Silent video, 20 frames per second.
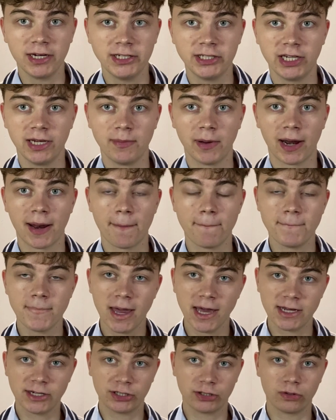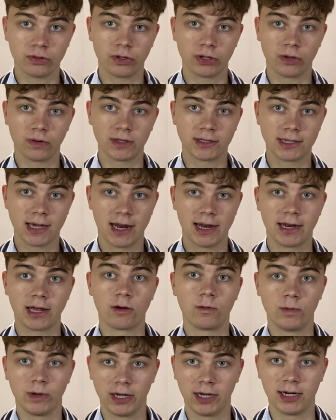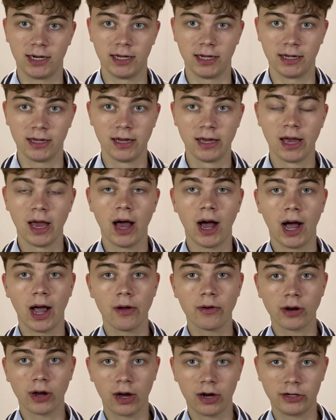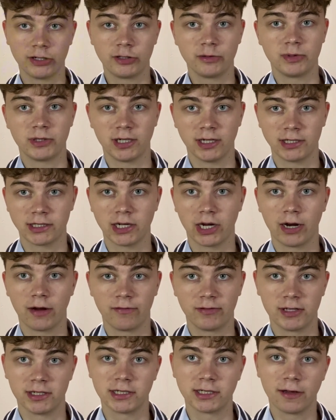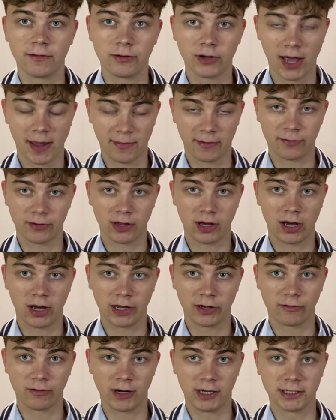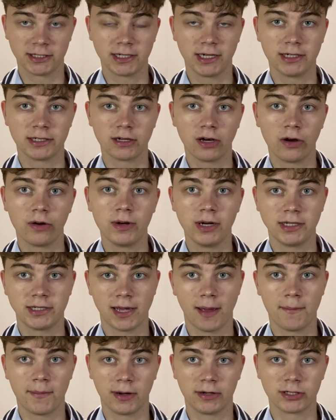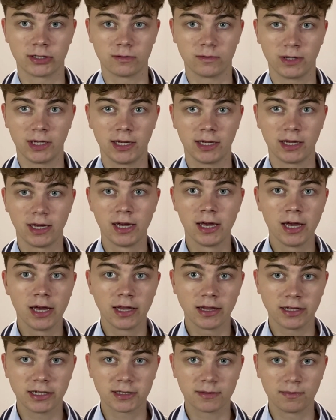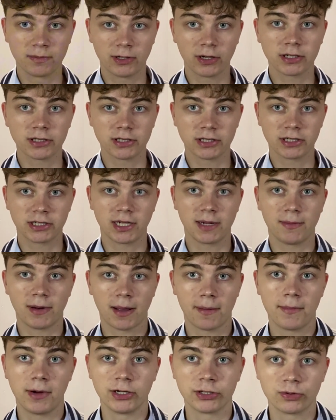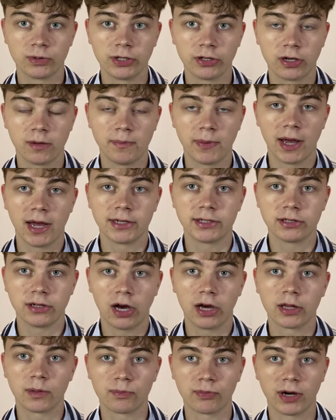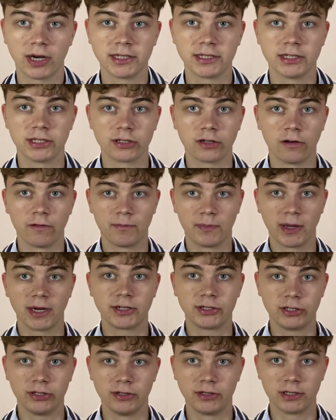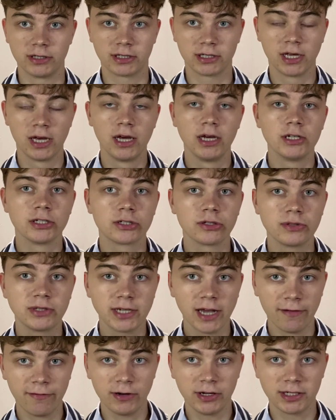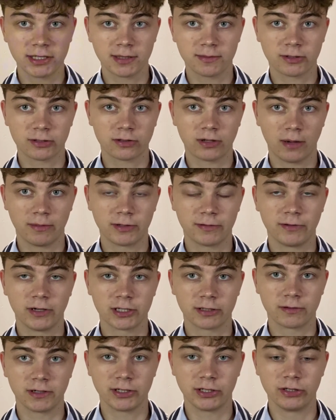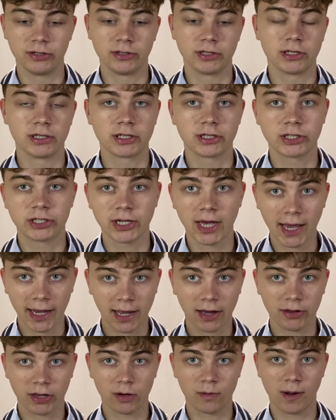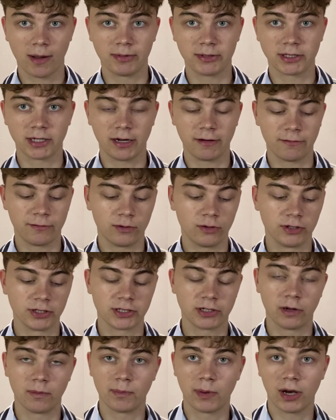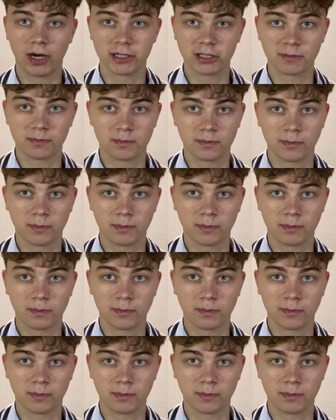cheap, and it makes sure you're attending weekly. I would 100% sign up for this if you're aiming for the high grades. It's only £10 a week. This doesn't seem like much when you compare to other prices of big tutors. So definitely subscribe to First Rate Tutors. Check out their website for also past